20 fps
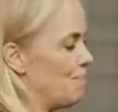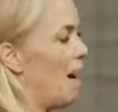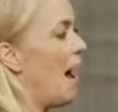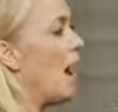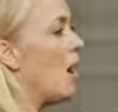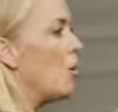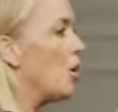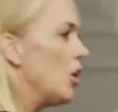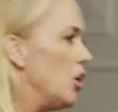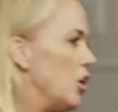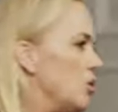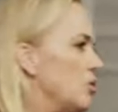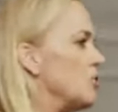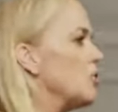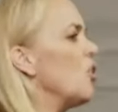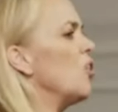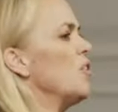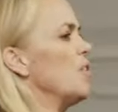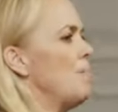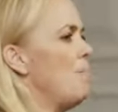power. Who's
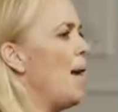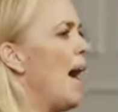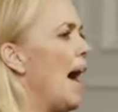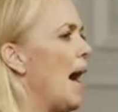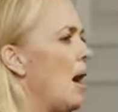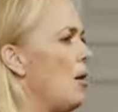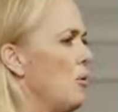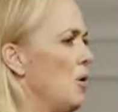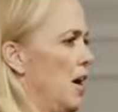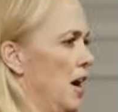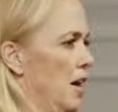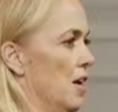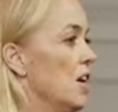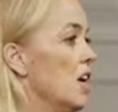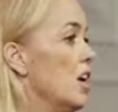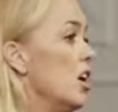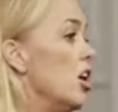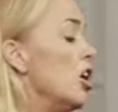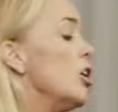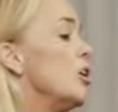got the power?
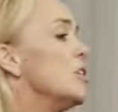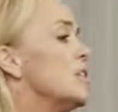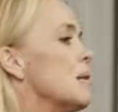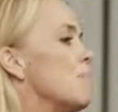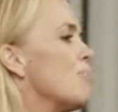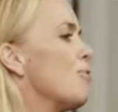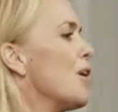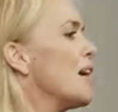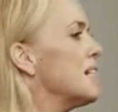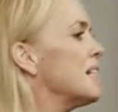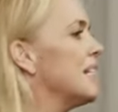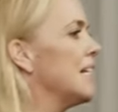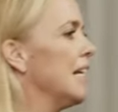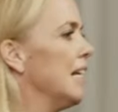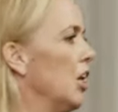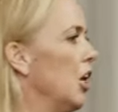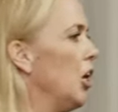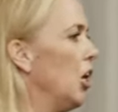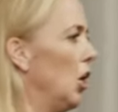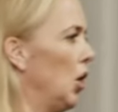Who's oppressing
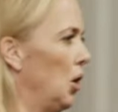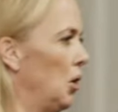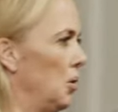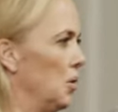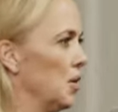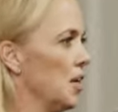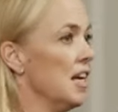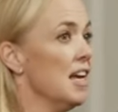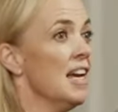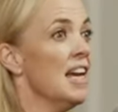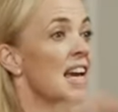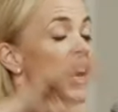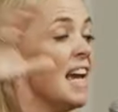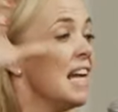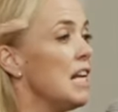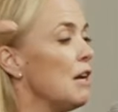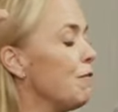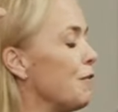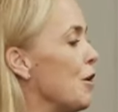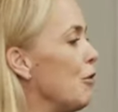who?
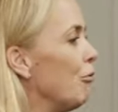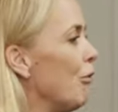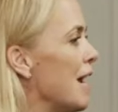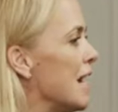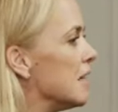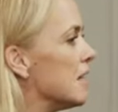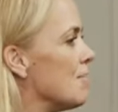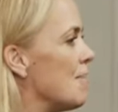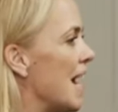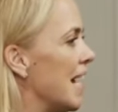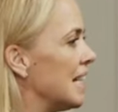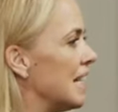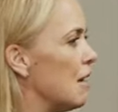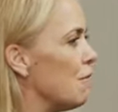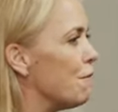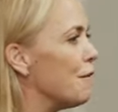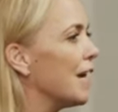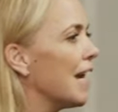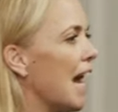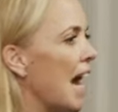And if you read the
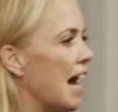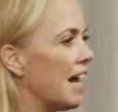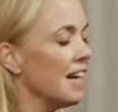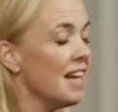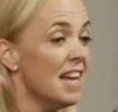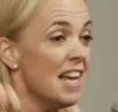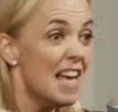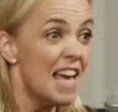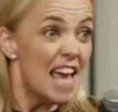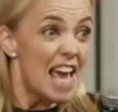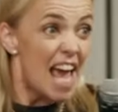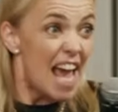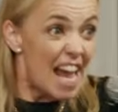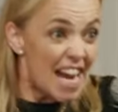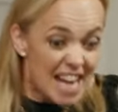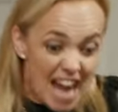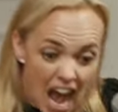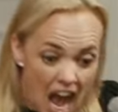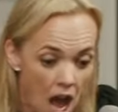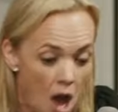Magnificat
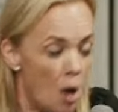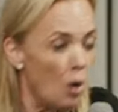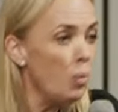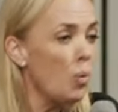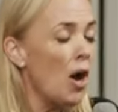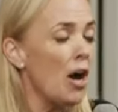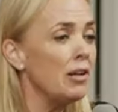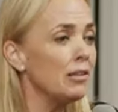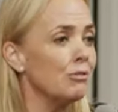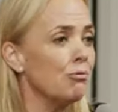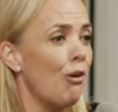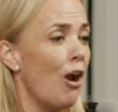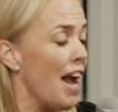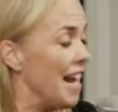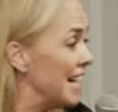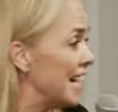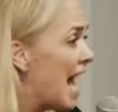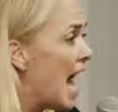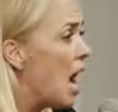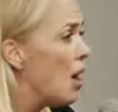in our world right
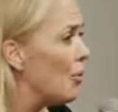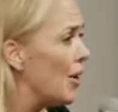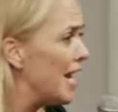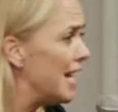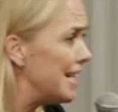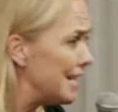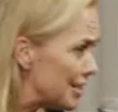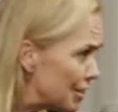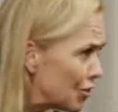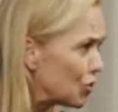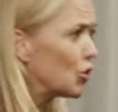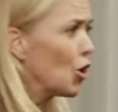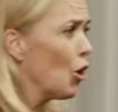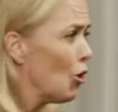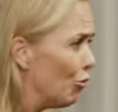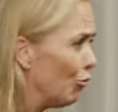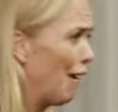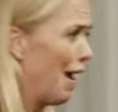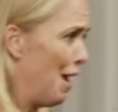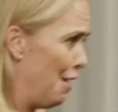now, it is so
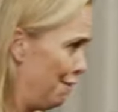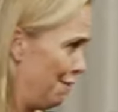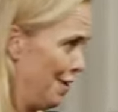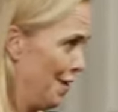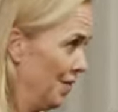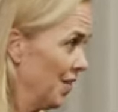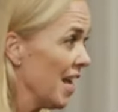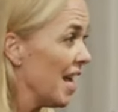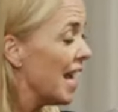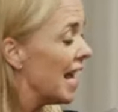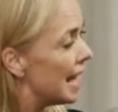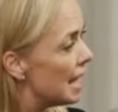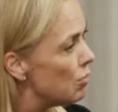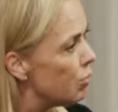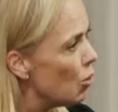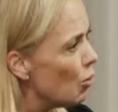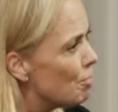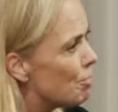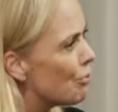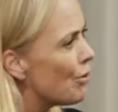relevant. He
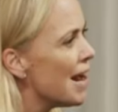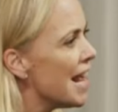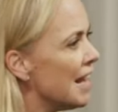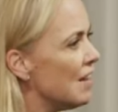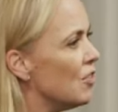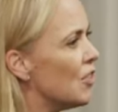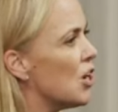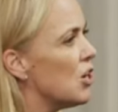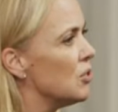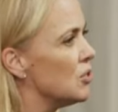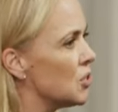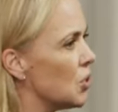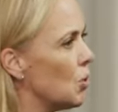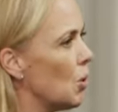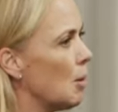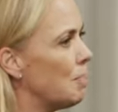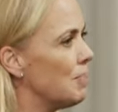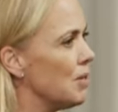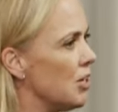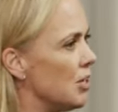will bring those who
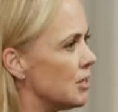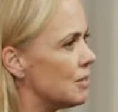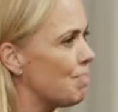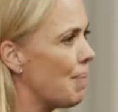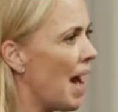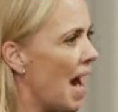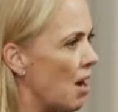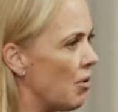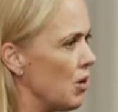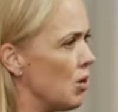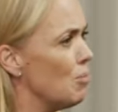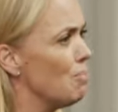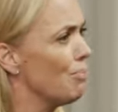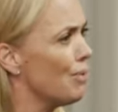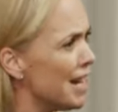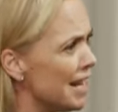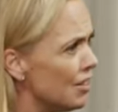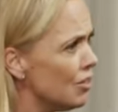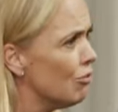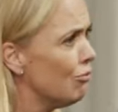abuse power. He'll
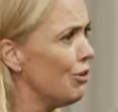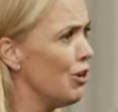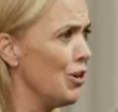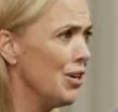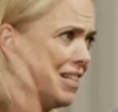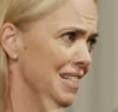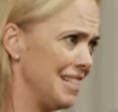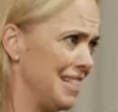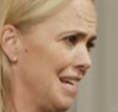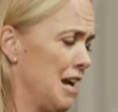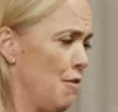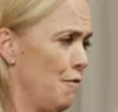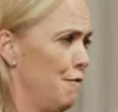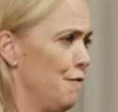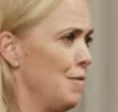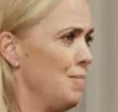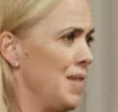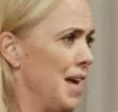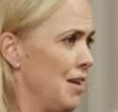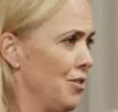bring the rulers down
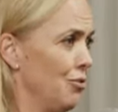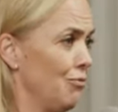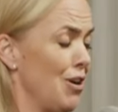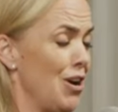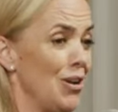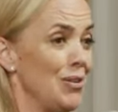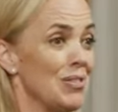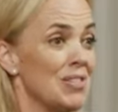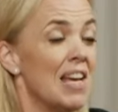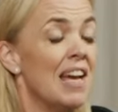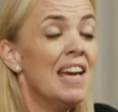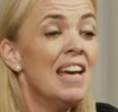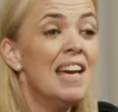from their thrones.